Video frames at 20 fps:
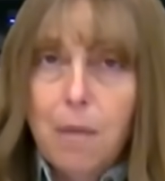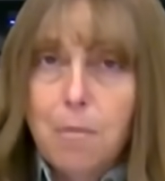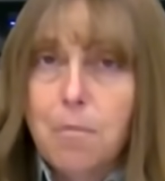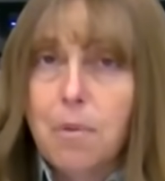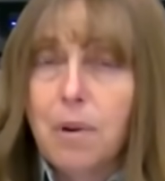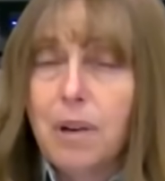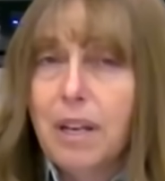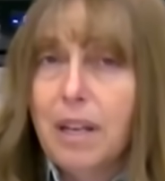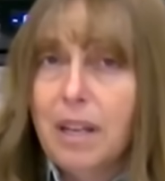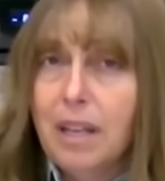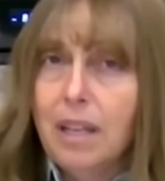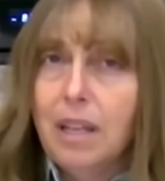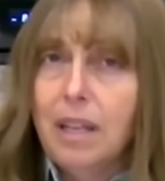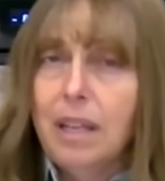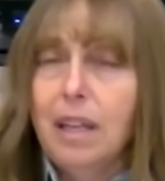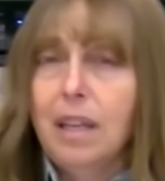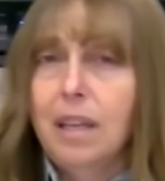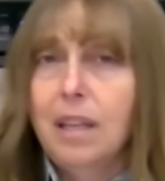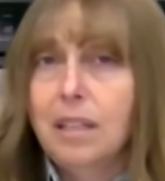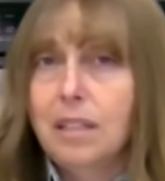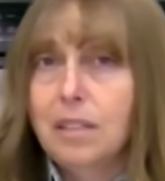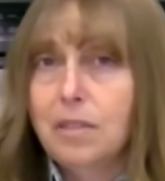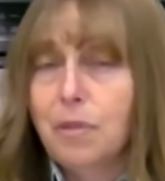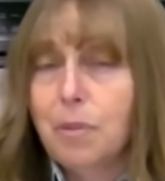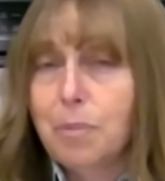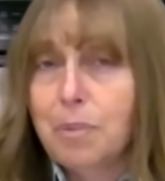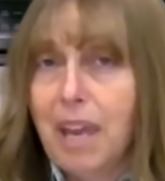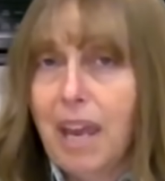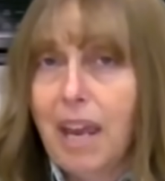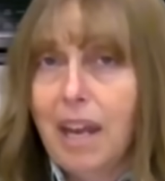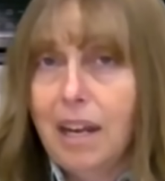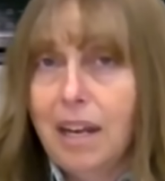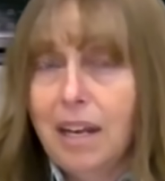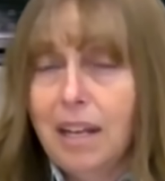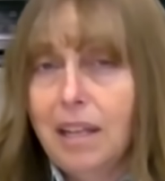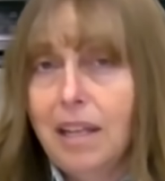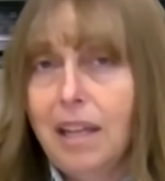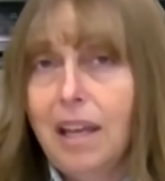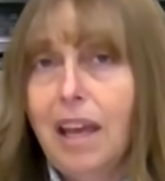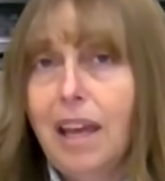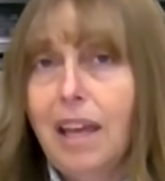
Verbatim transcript: Brenda is from Canada,